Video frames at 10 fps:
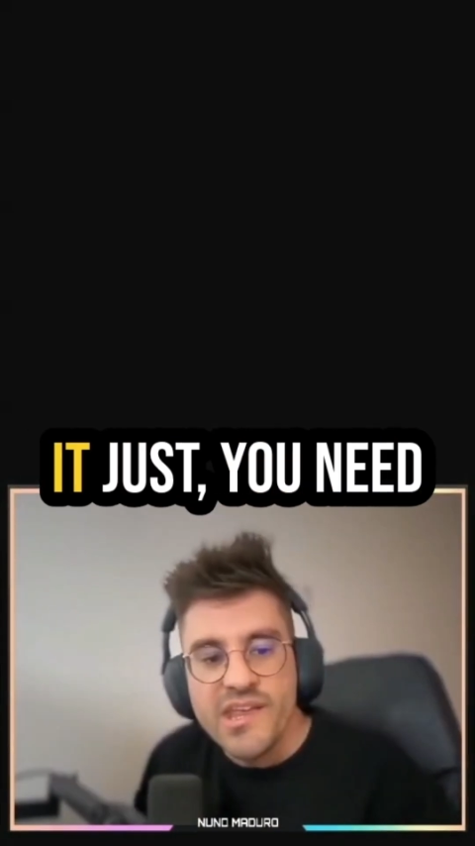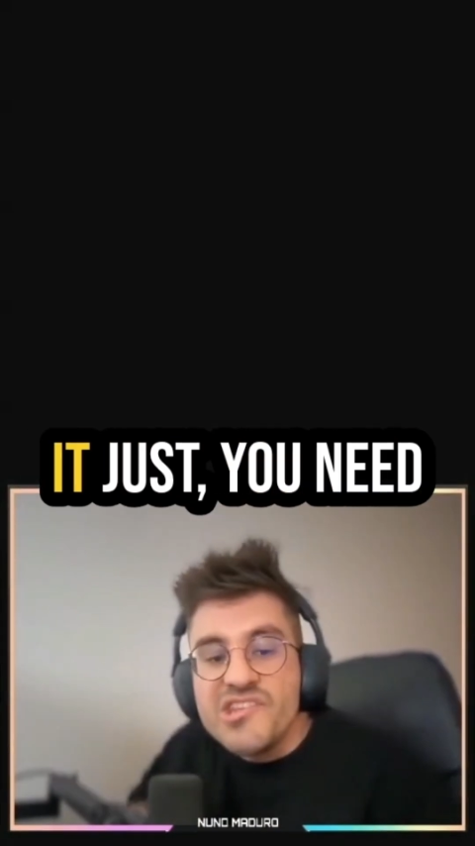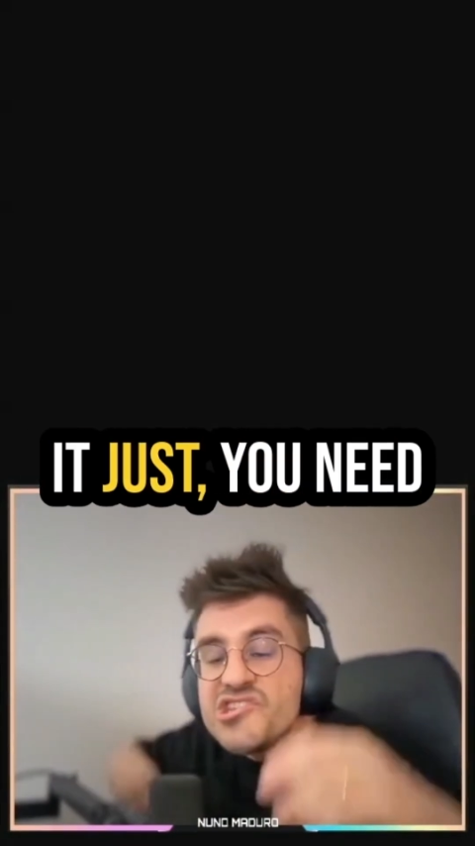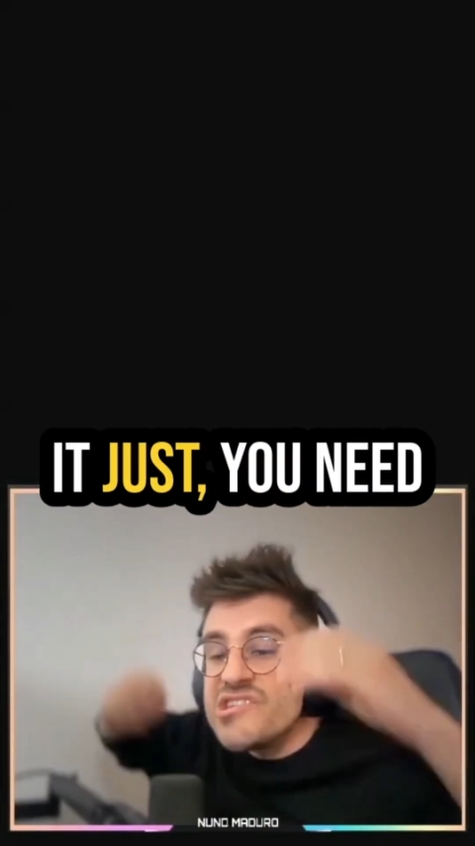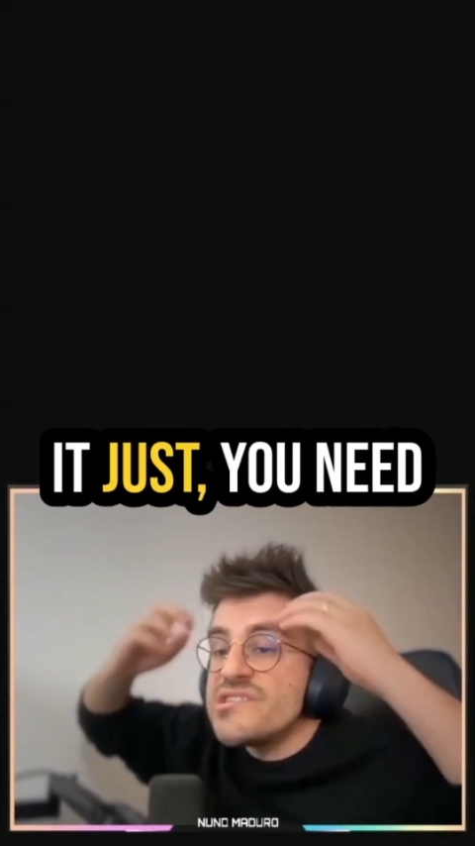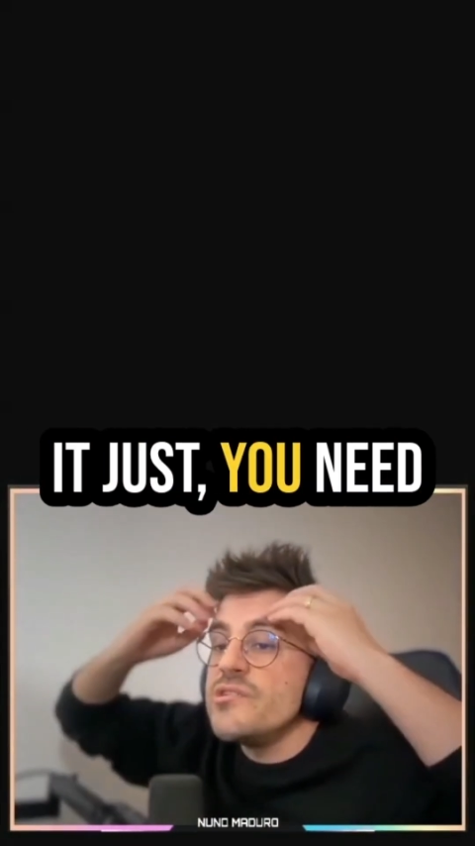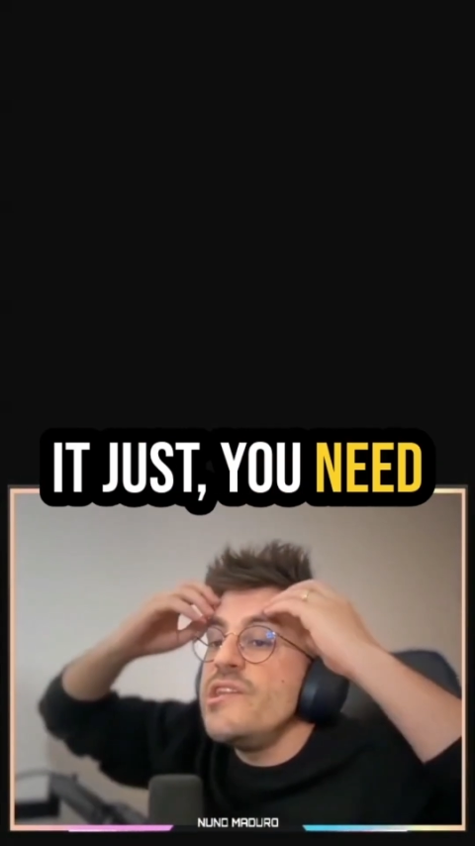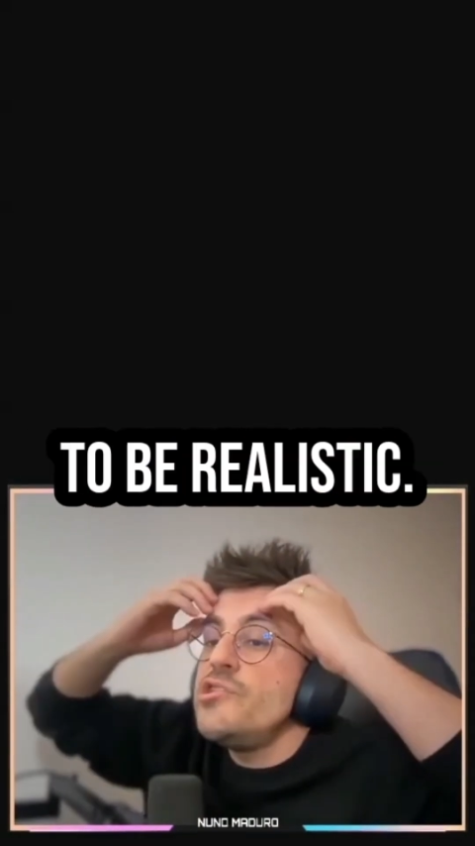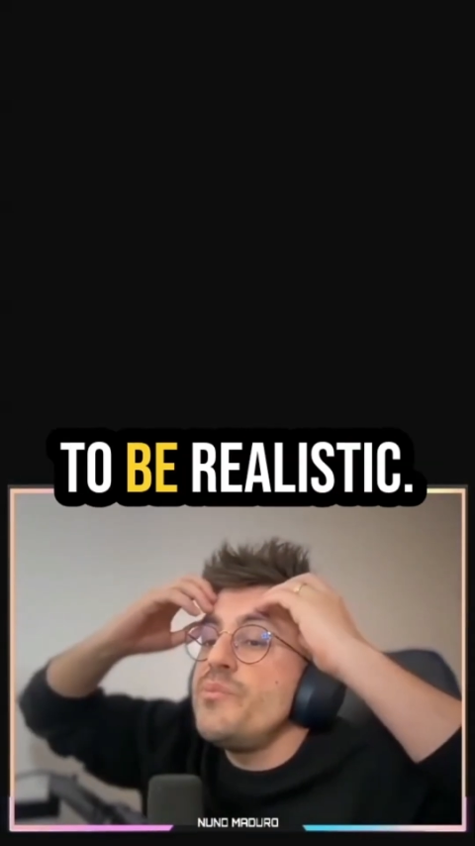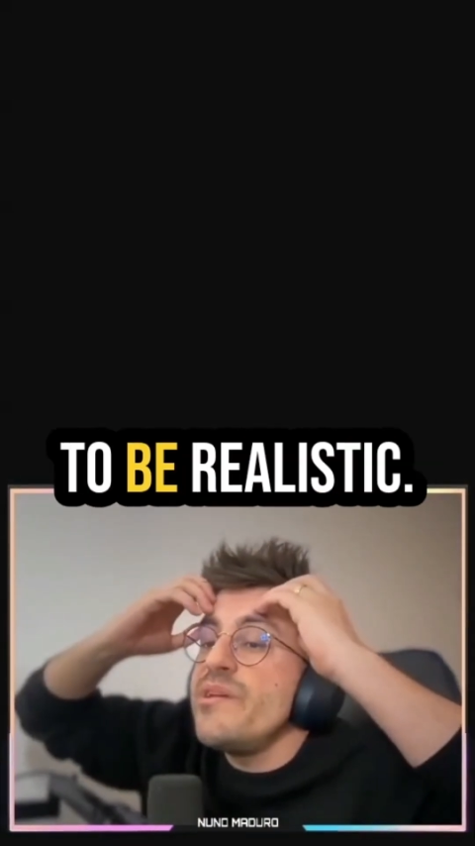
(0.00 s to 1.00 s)
You
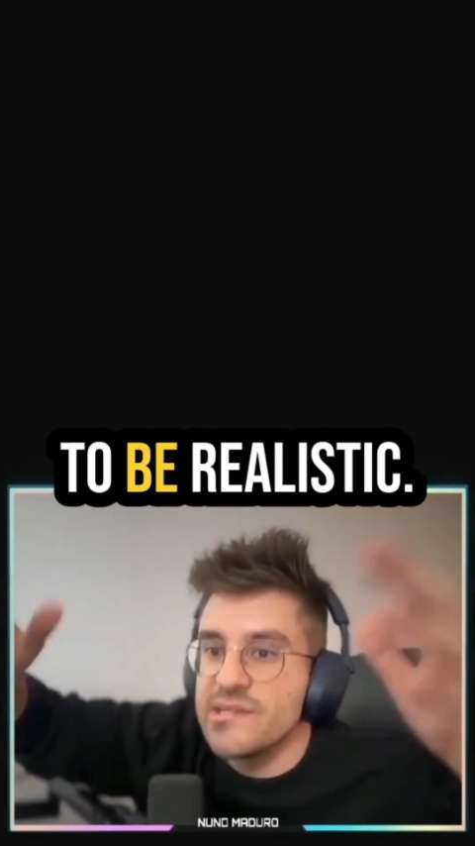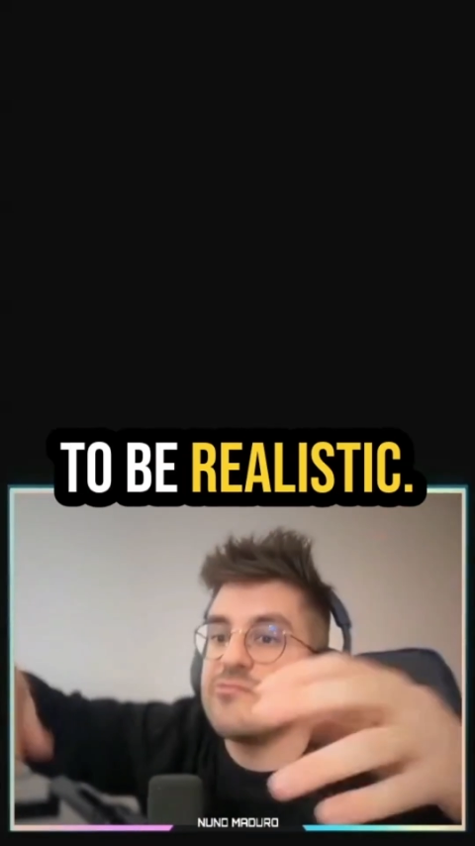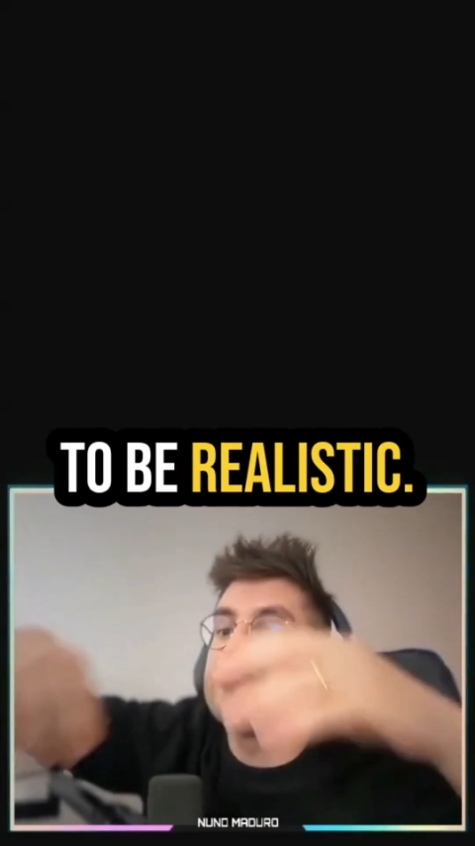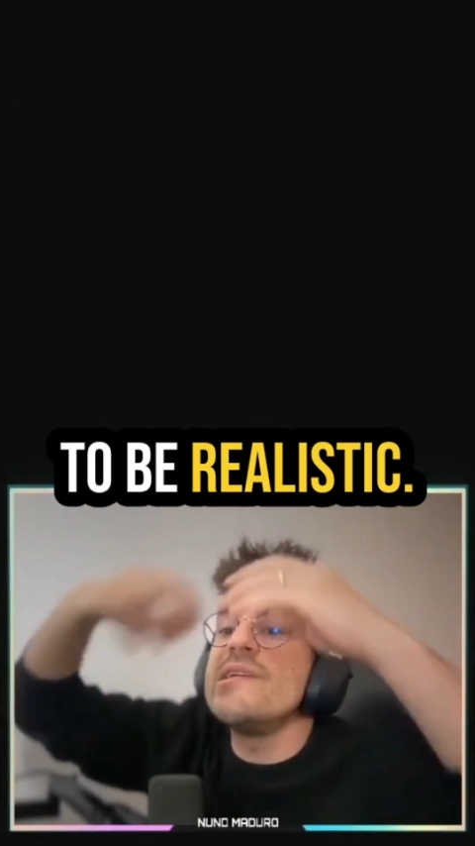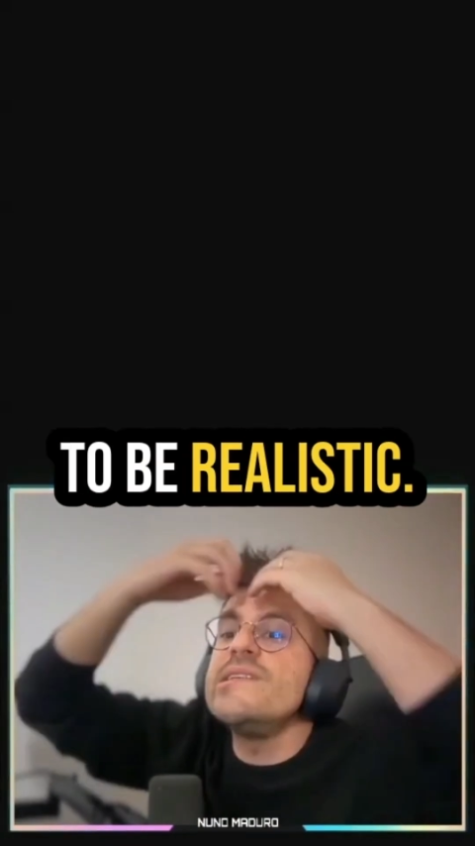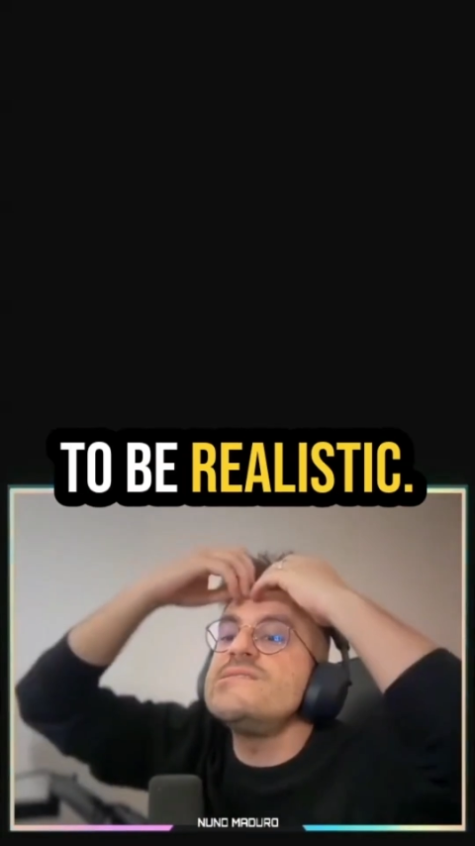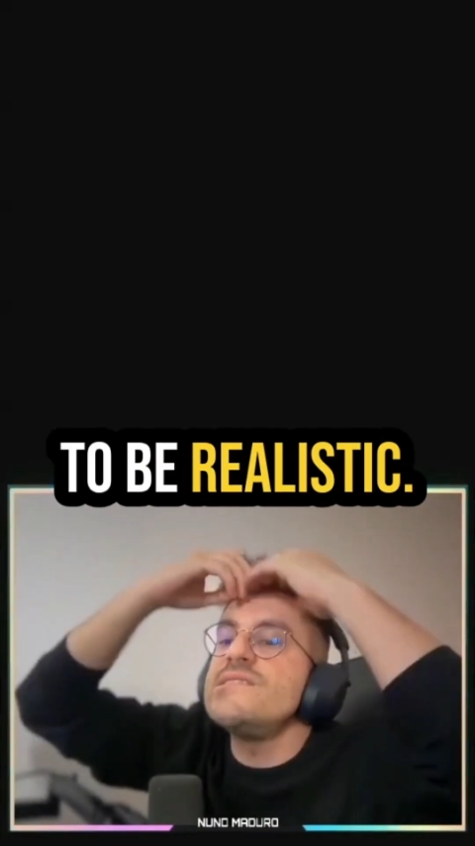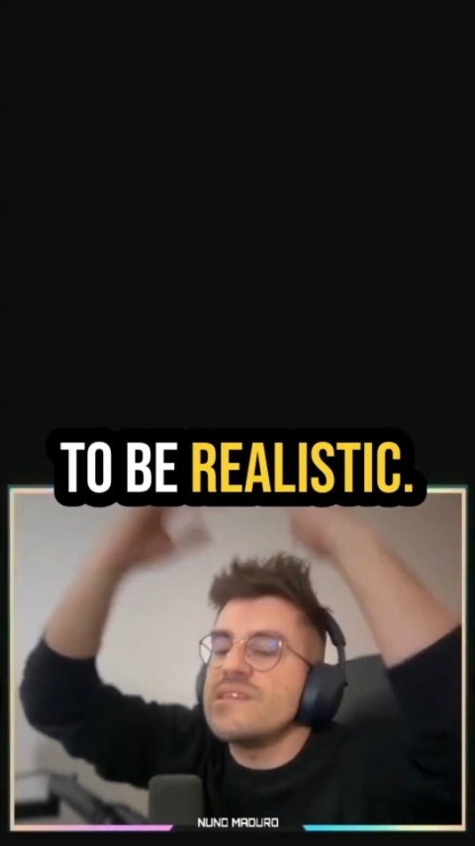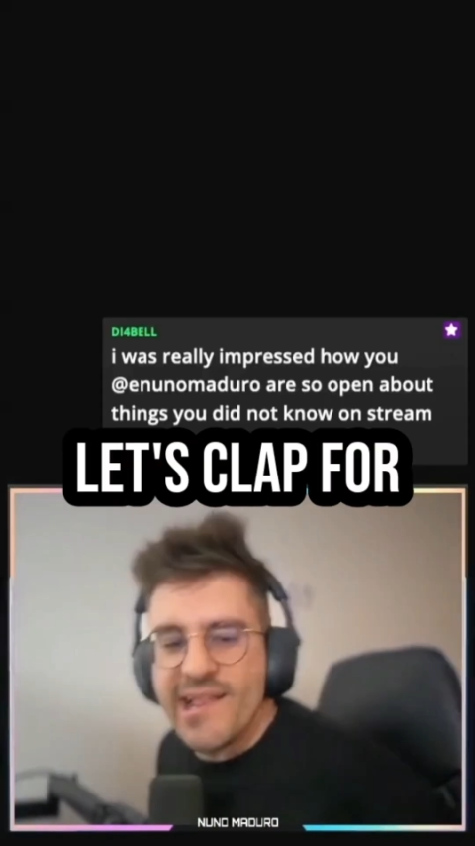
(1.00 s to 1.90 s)
need to be realistic.